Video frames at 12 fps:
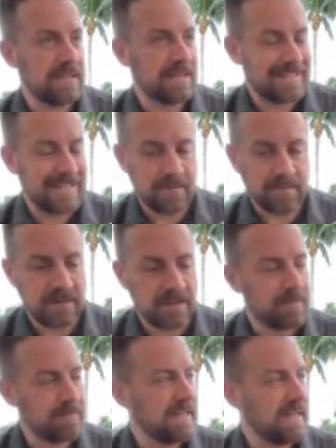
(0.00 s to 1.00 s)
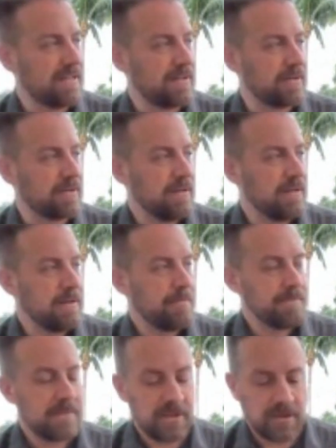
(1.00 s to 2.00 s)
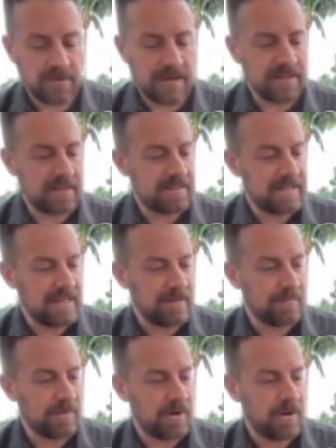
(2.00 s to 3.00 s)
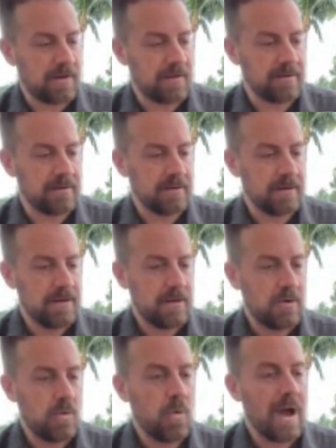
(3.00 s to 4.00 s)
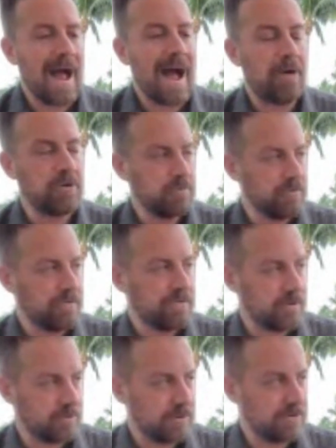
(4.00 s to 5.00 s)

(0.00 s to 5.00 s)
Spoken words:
The team can come together, unite the team on how to move forward.